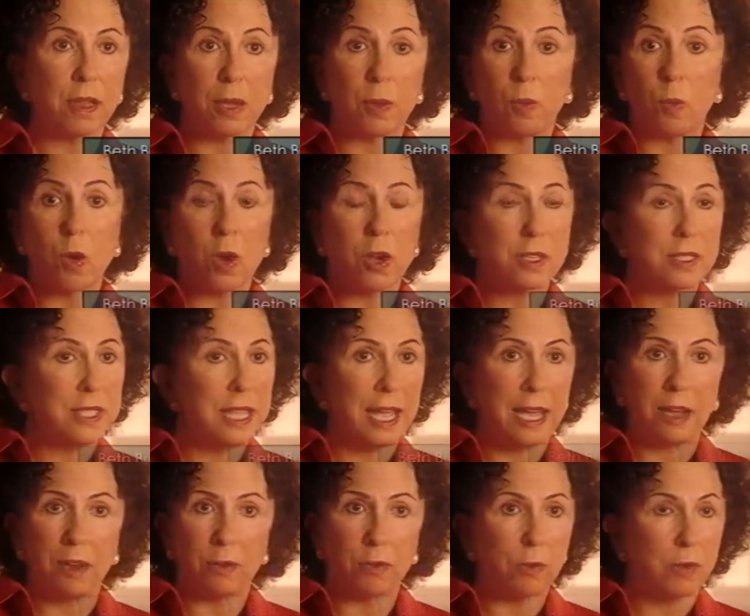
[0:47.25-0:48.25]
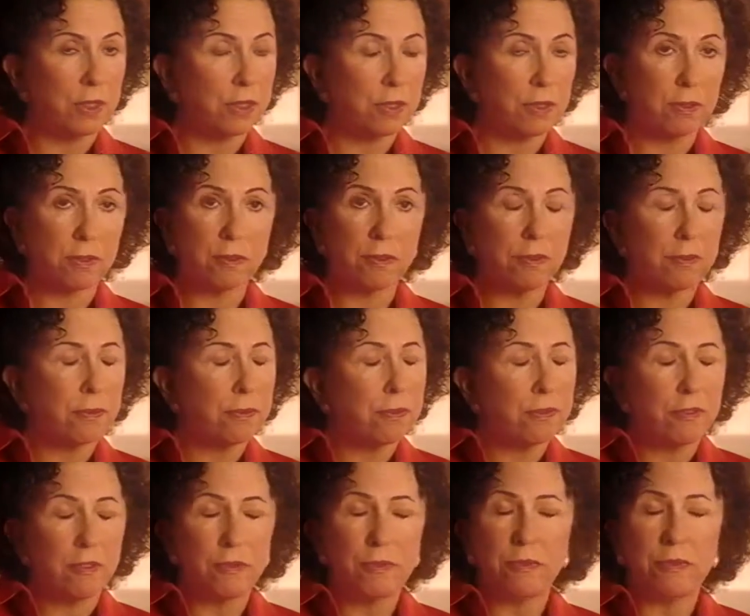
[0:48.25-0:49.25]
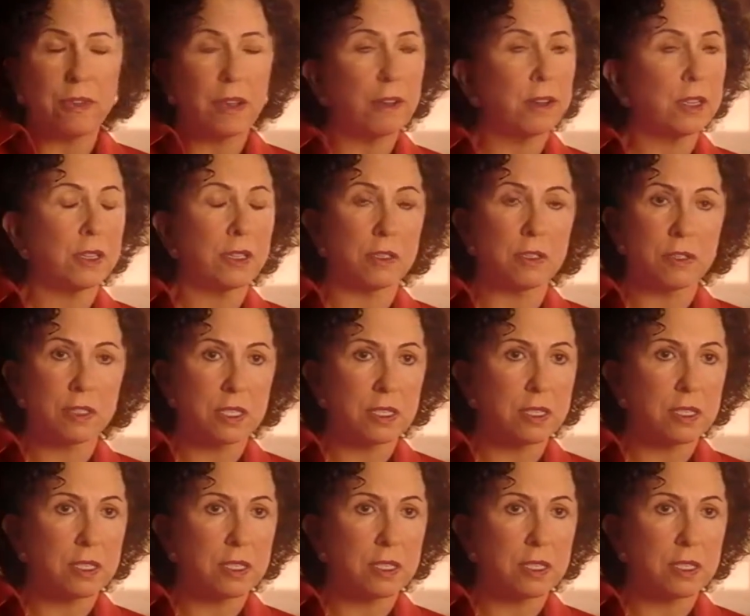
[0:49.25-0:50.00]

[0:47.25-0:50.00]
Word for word: I walked out with very little